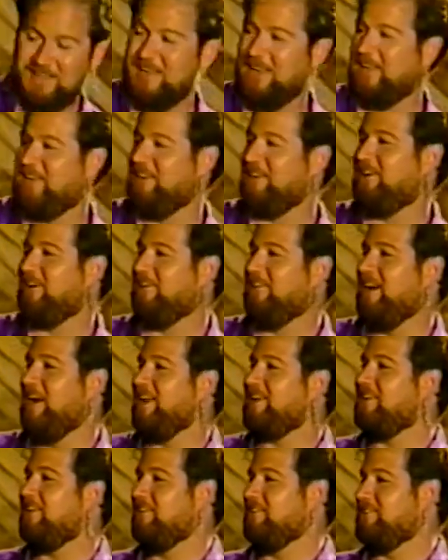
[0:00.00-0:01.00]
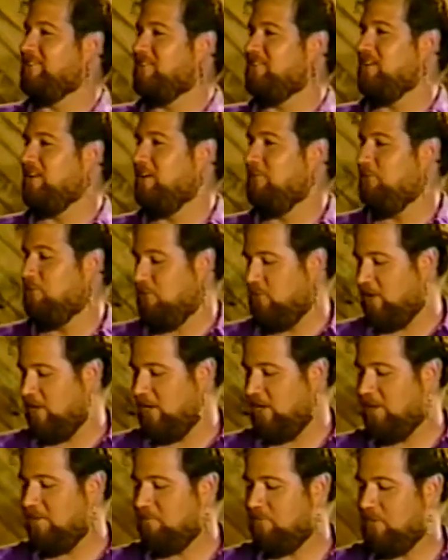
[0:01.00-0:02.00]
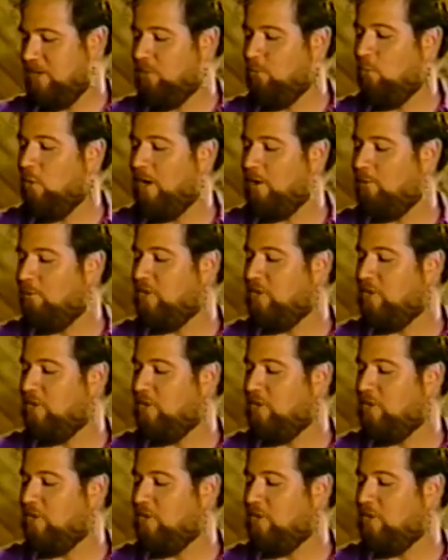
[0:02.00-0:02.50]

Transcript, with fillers: Incorrect. Goes to team three. In what